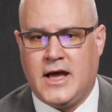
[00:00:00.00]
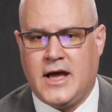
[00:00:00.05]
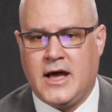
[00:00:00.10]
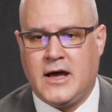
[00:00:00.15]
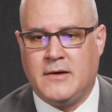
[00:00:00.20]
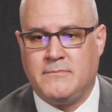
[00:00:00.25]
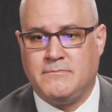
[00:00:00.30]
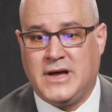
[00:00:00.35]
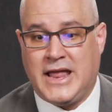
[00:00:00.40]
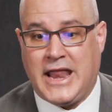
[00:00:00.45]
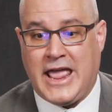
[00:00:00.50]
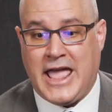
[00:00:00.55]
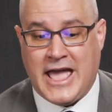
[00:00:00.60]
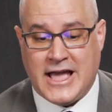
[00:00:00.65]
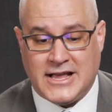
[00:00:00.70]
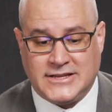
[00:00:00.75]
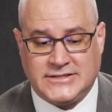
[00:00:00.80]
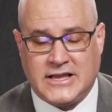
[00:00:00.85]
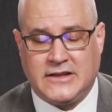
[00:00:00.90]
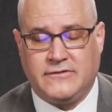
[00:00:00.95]
But
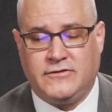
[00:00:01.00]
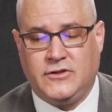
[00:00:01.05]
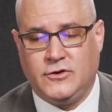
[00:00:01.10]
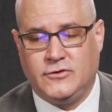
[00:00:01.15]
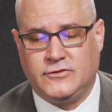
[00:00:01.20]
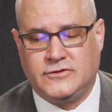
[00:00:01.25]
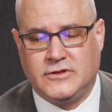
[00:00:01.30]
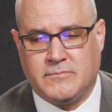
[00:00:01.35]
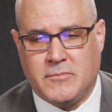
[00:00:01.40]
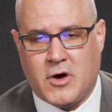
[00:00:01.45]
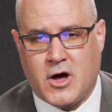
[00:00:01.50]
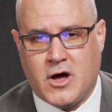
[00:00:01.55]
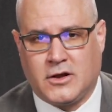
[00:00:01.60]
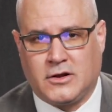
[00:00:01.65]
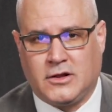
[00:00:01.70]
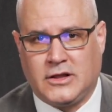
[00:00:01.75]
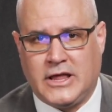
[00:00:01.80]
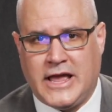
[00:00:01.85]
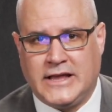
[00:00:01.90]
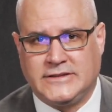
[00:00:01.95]
as I've used the model,